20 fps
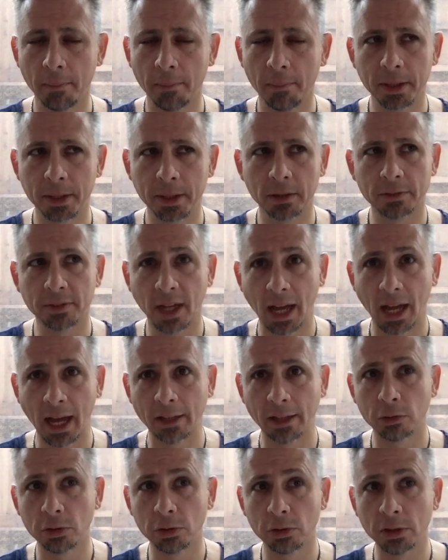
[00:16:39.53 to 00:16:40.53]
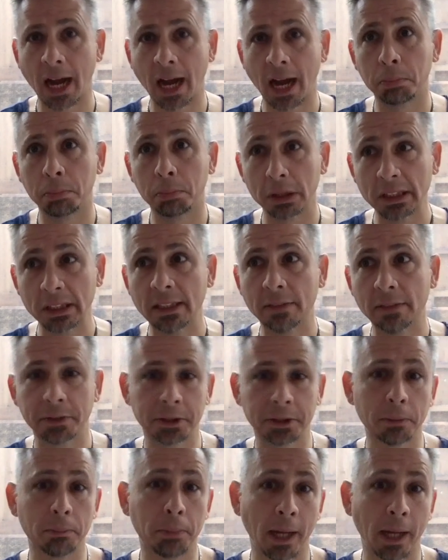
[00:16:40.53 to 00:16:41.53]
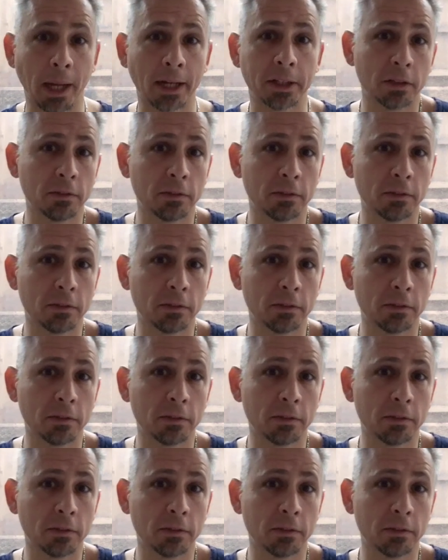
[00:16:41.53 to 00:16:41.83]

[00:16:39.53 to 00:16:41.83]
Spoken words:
Because I do not believe in the banning